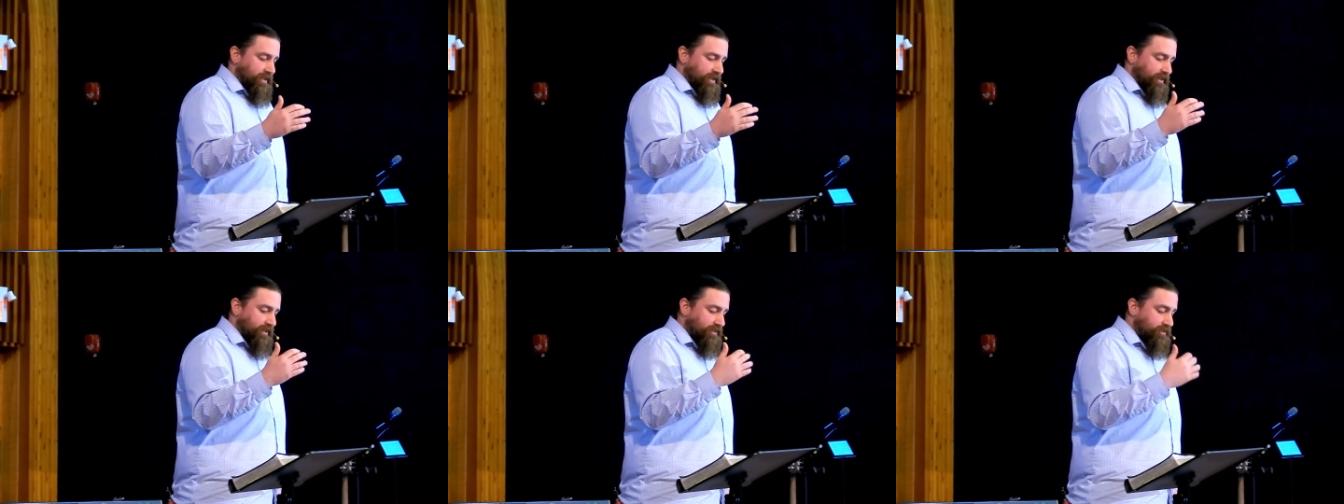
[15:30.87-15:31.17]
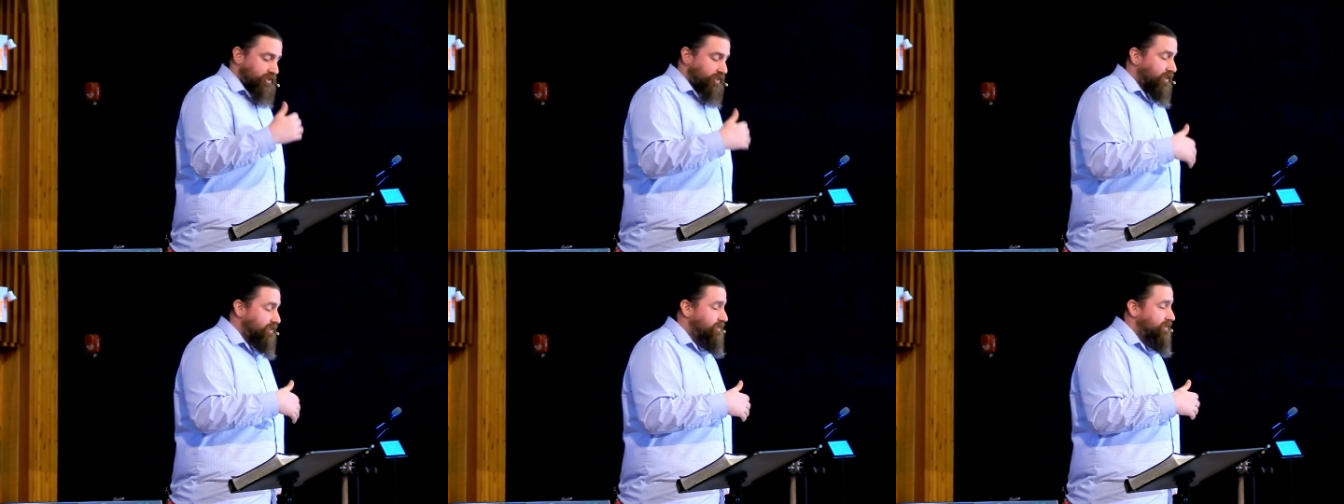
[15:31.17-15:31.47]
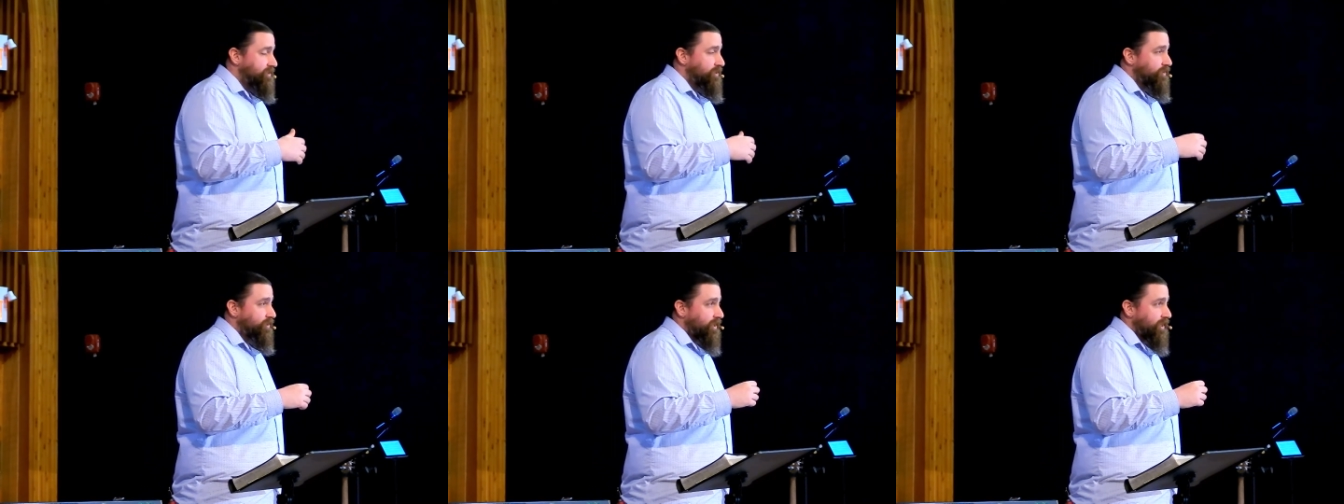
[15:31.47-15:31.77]
in
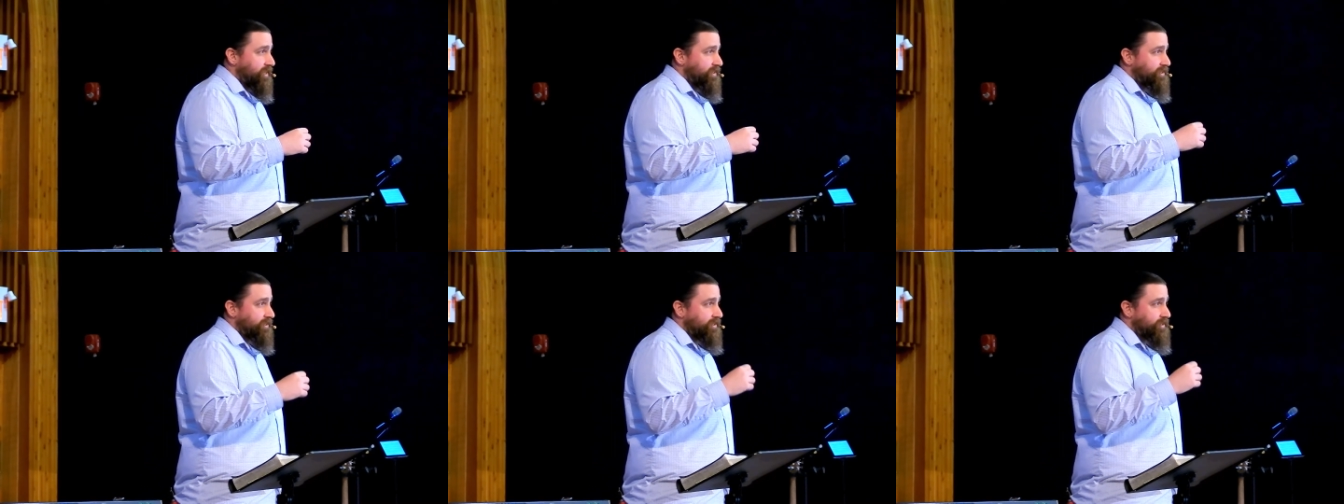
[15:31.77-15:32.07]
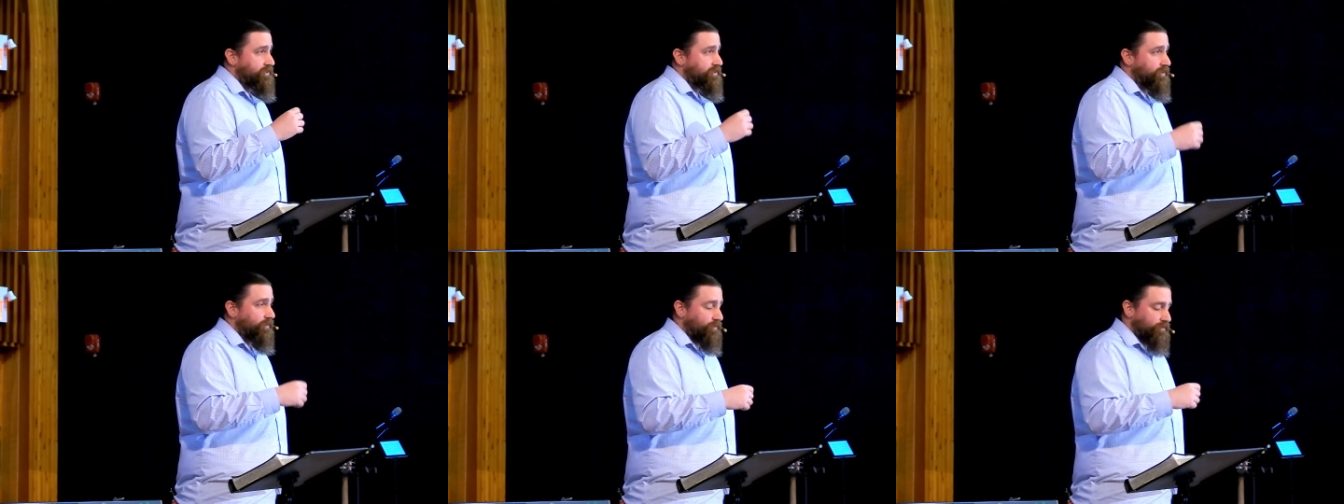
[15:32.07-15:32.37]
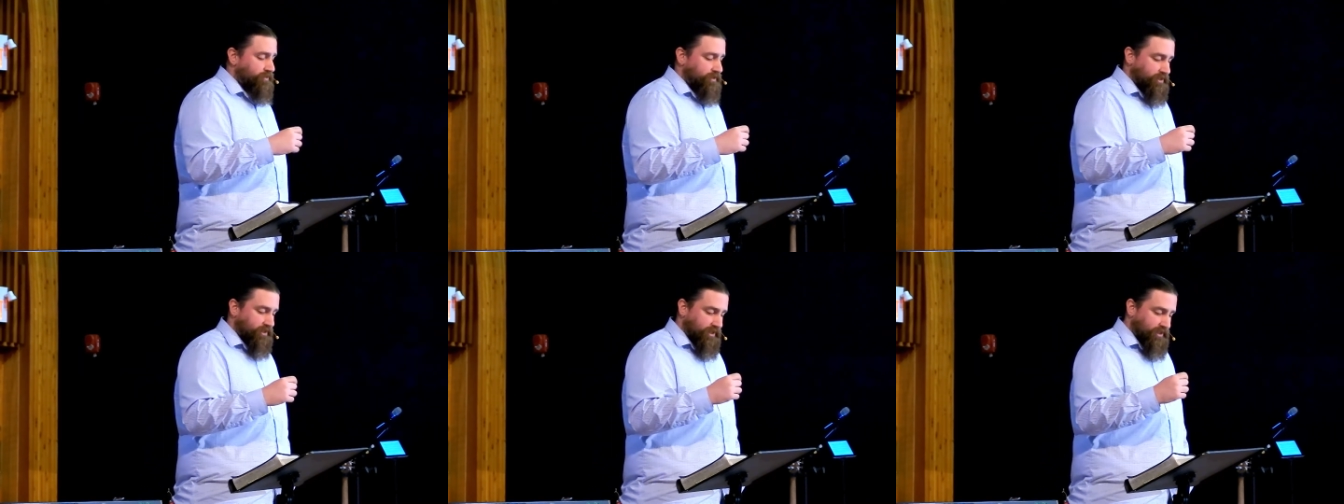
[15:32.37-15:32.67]
Jesus Christ, his
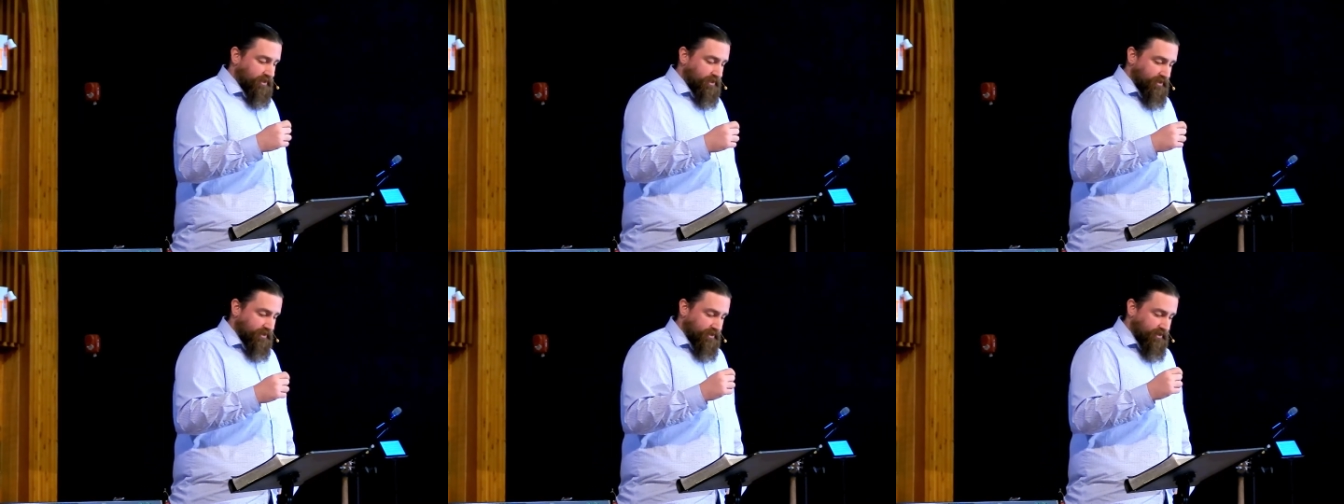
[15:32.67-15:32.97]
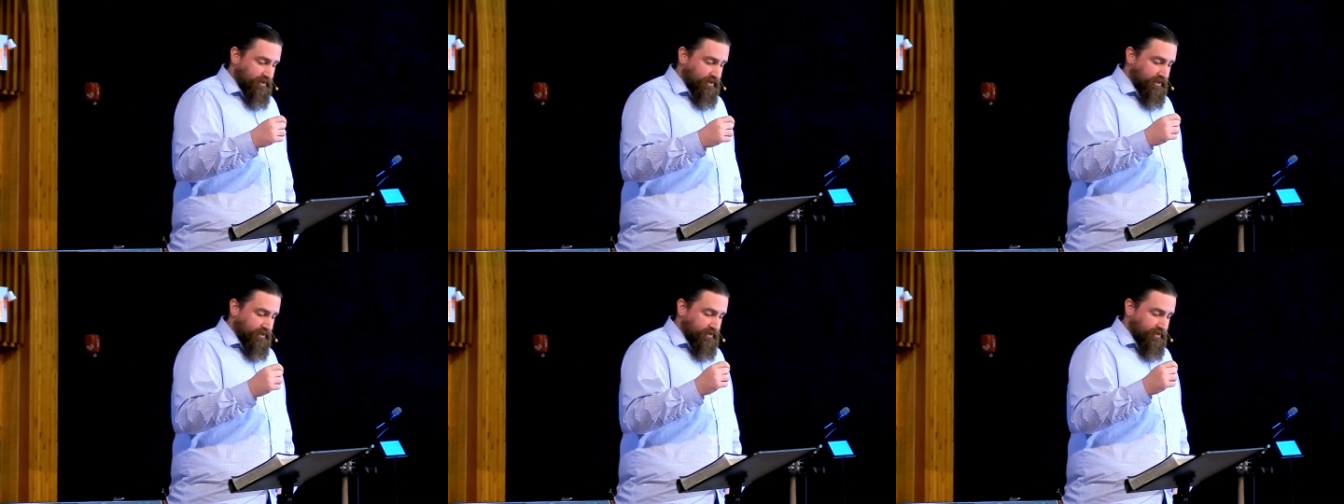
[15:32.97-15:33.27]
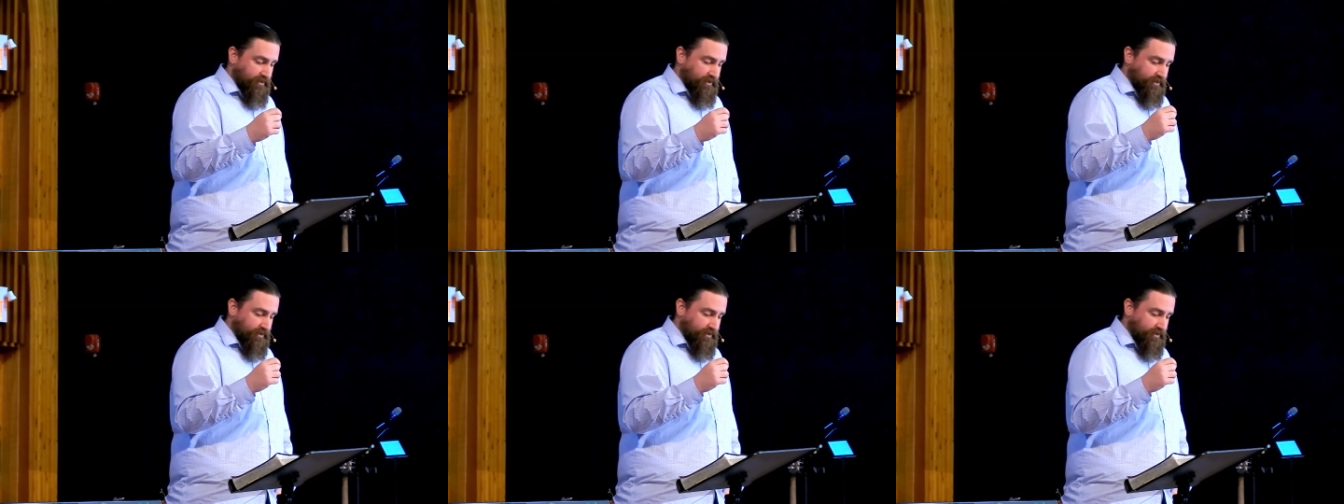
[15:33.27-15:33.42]
only, the,